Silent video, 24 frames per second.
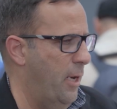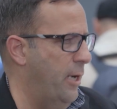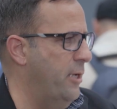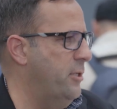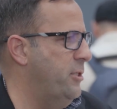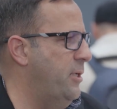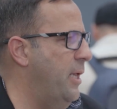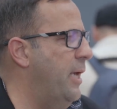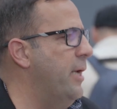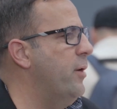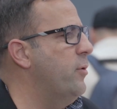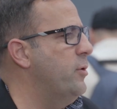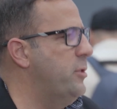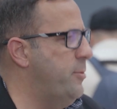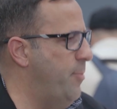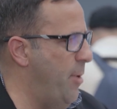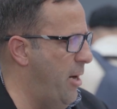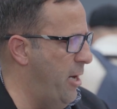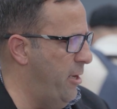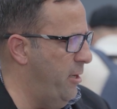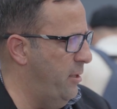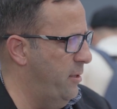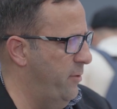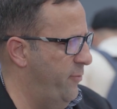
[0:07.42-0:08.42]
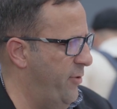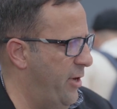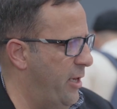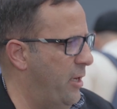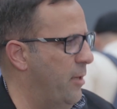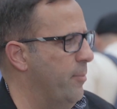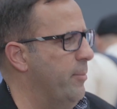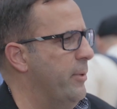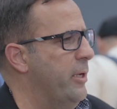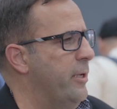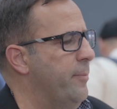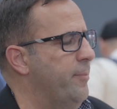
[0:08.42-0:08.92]
large language model
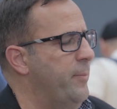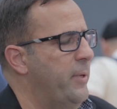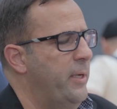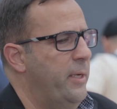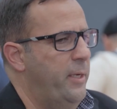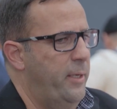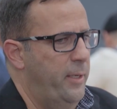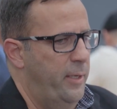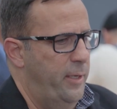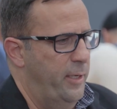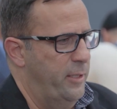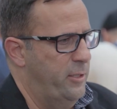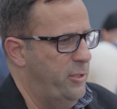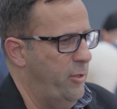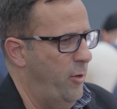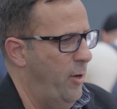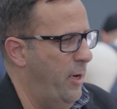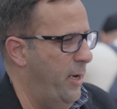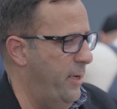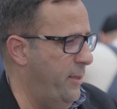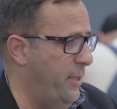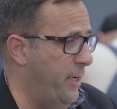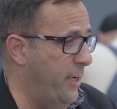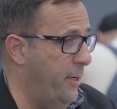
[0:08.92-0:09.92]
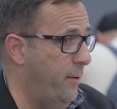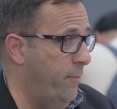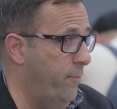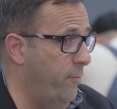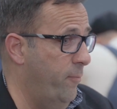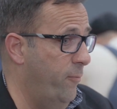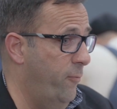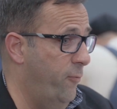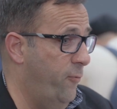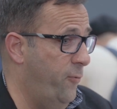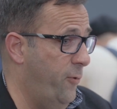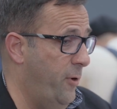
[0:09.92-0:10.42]
development. And so I think
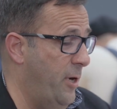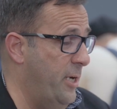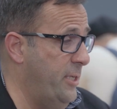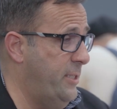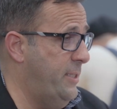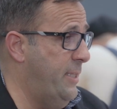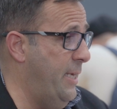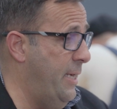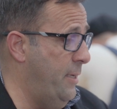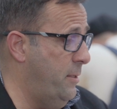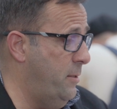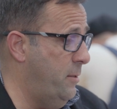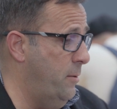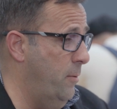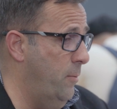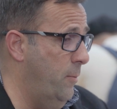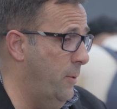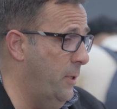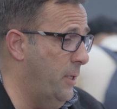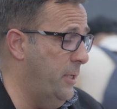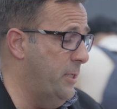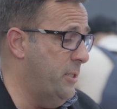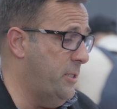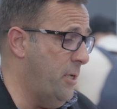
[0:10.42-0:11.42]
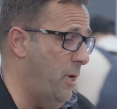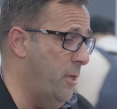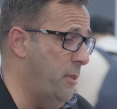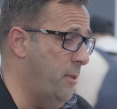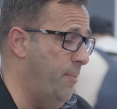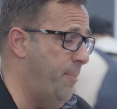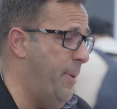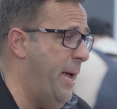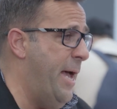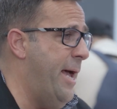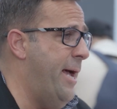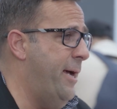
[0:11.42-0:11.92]
for us that really is
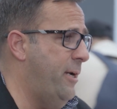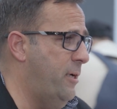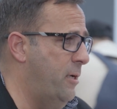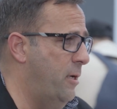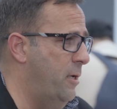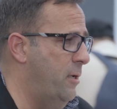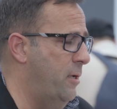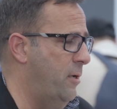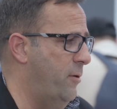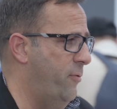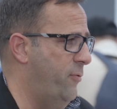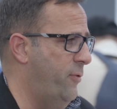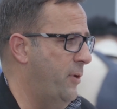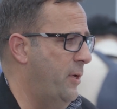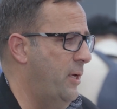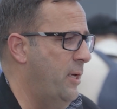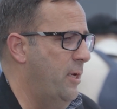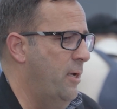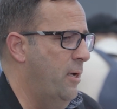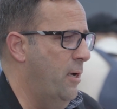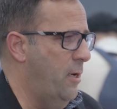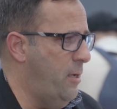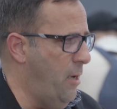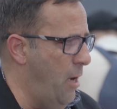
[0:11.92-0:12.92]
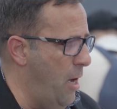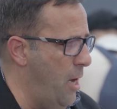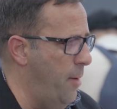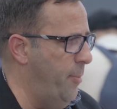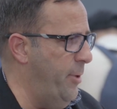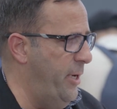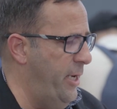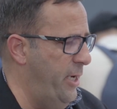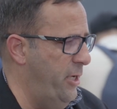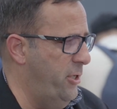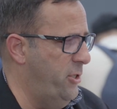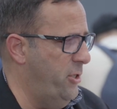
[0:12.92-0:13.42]
on the back of a
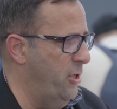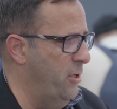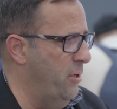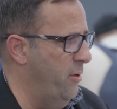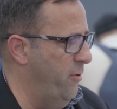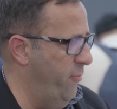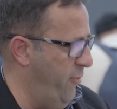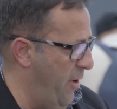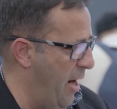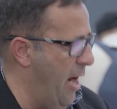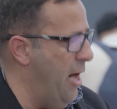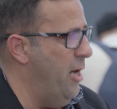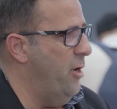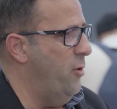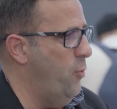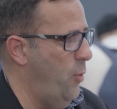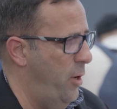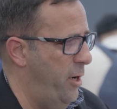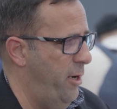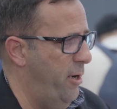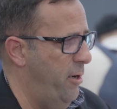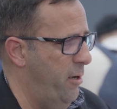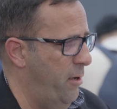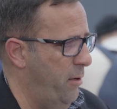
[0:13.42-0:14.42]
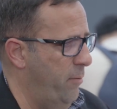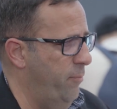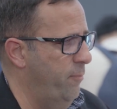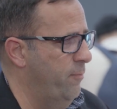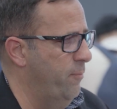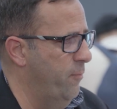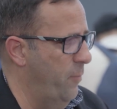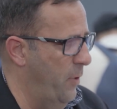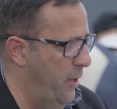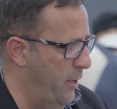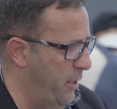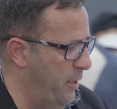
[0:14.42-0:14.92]
combination of hardware,
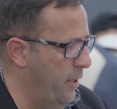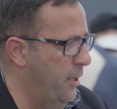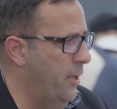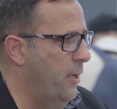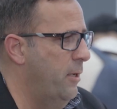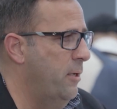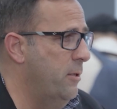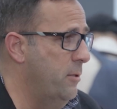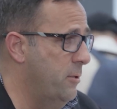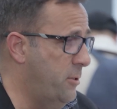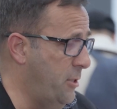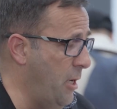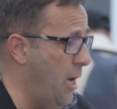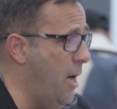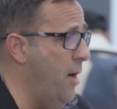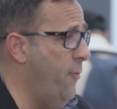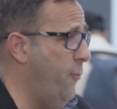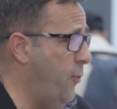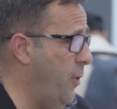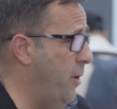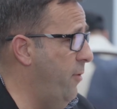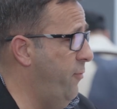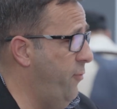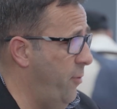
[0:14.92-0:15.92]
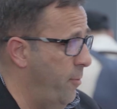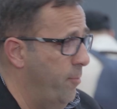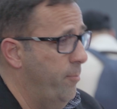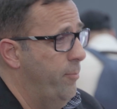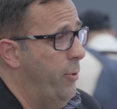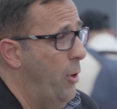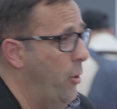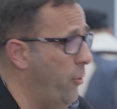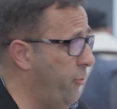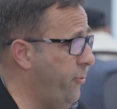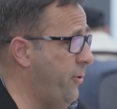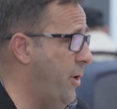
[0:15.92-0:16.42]
software
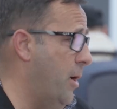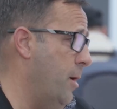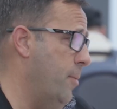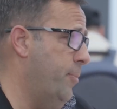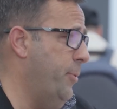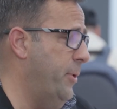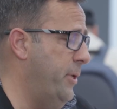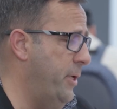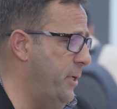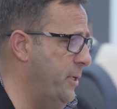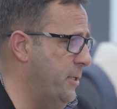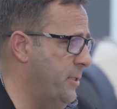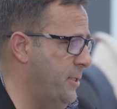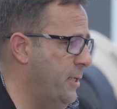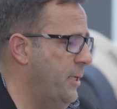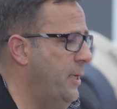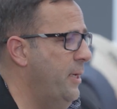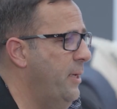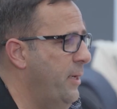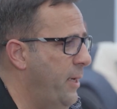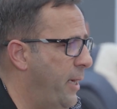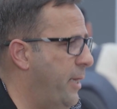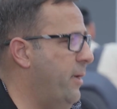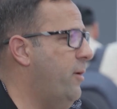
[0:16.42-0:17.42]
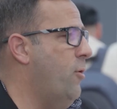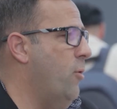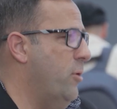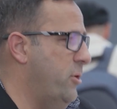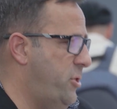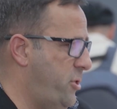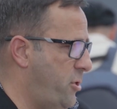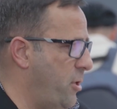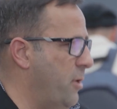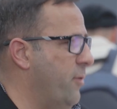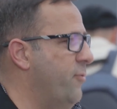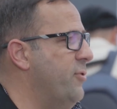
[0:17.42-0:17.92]
from both companies, and of
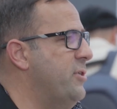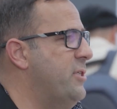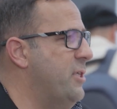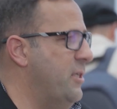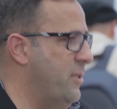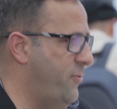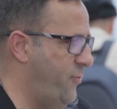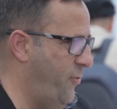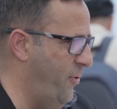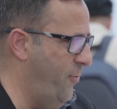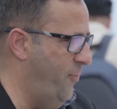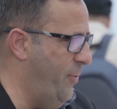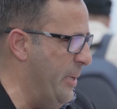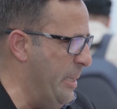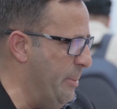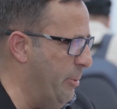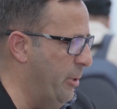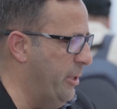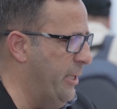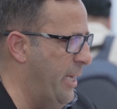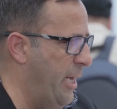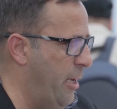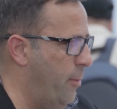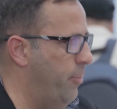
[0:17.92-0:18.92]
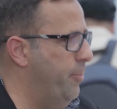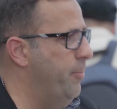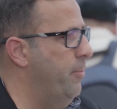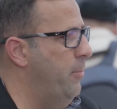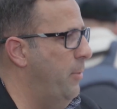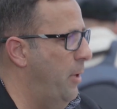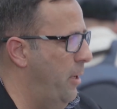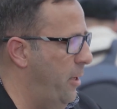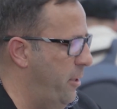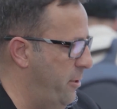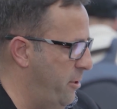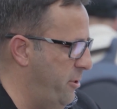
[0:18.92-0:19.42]
course services for people to help
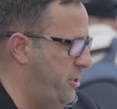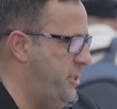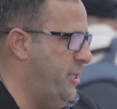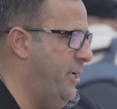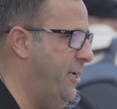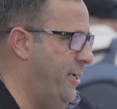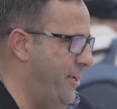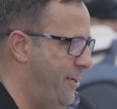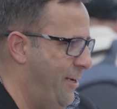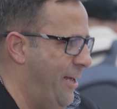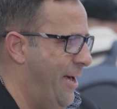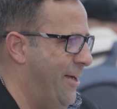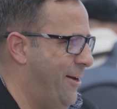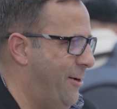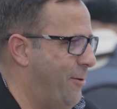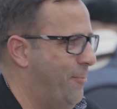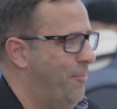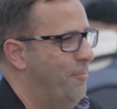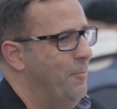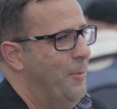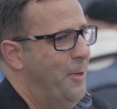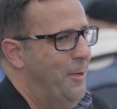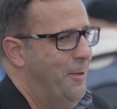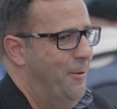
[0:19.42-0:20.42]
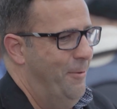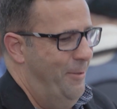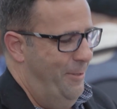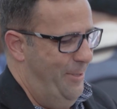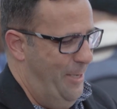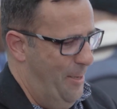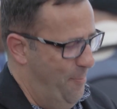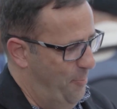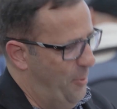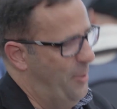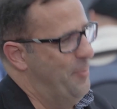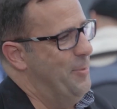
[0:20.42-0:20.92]
understand how to
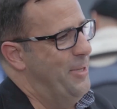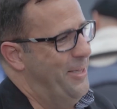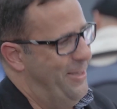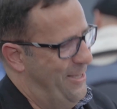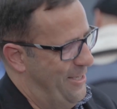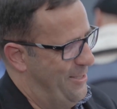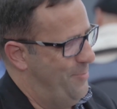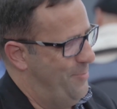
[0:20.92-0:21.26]
implement